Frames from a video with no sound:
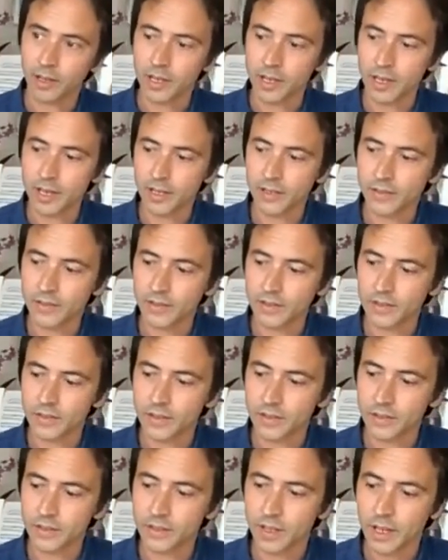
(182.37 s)

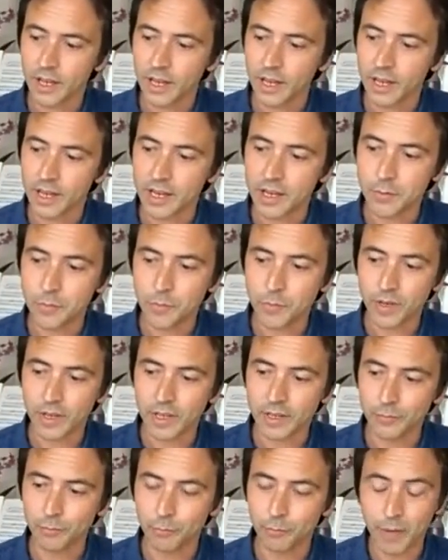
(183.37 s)
is
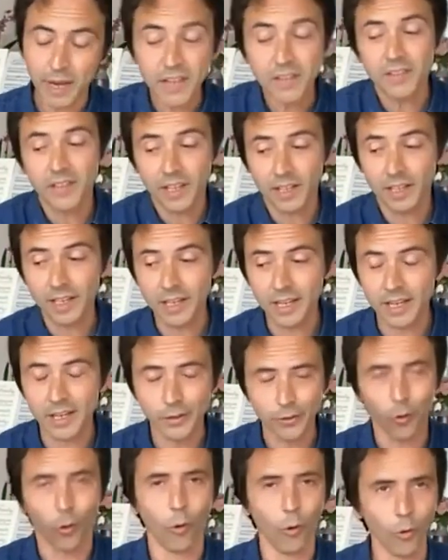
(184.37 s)
basically
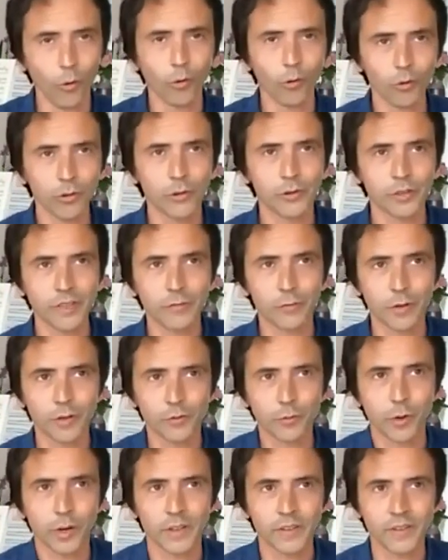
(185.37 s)
in all the
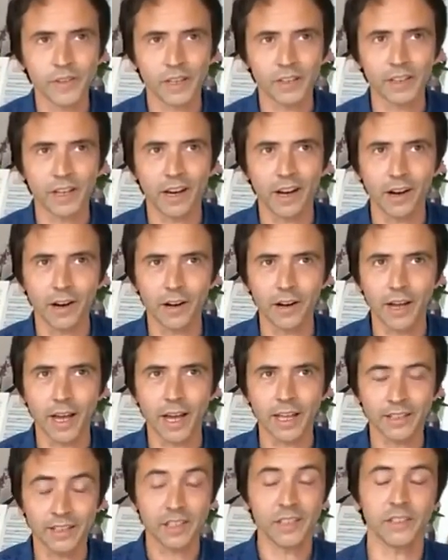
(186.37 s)
different ways that are
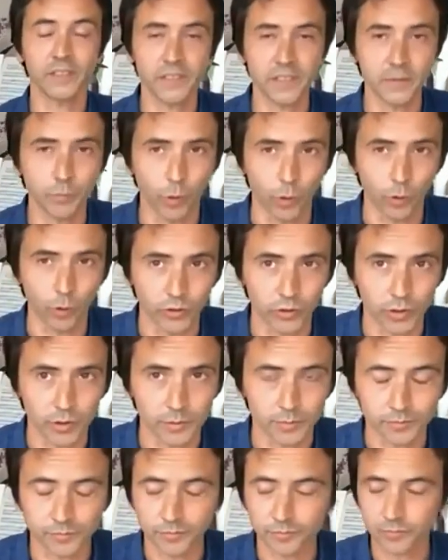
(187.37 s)
at his disposal.
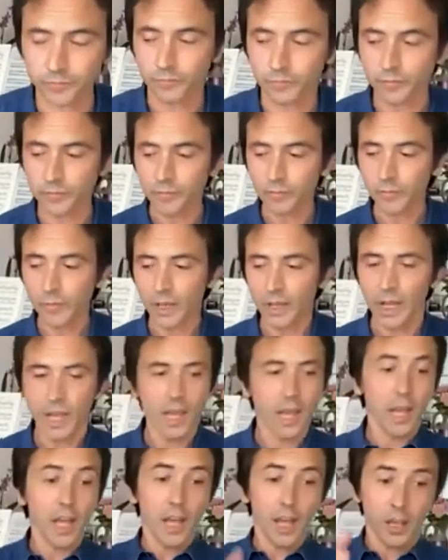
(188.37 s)

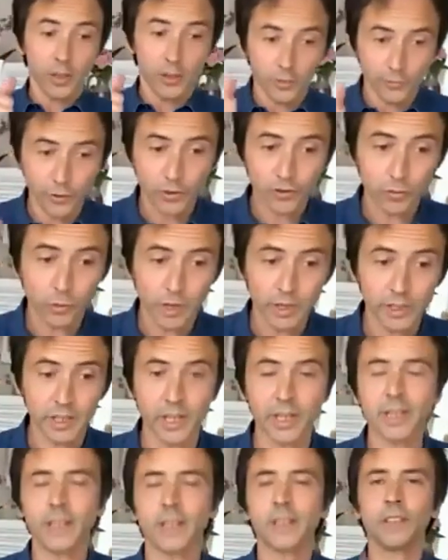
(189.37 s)
The first one
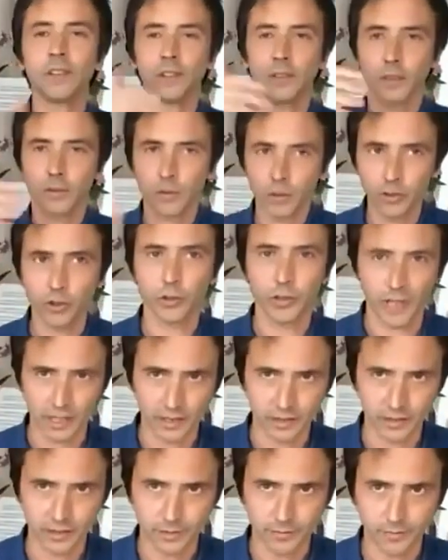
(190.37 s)
is the
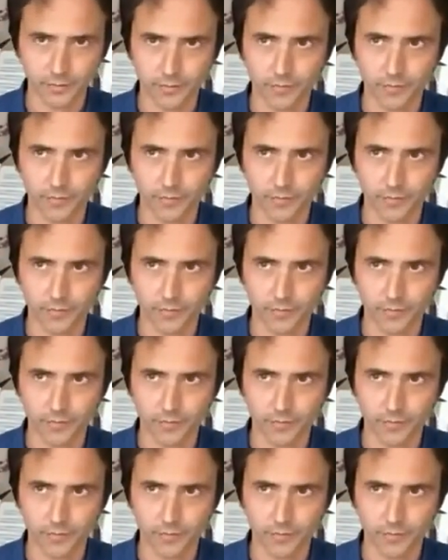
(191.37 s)
tonality.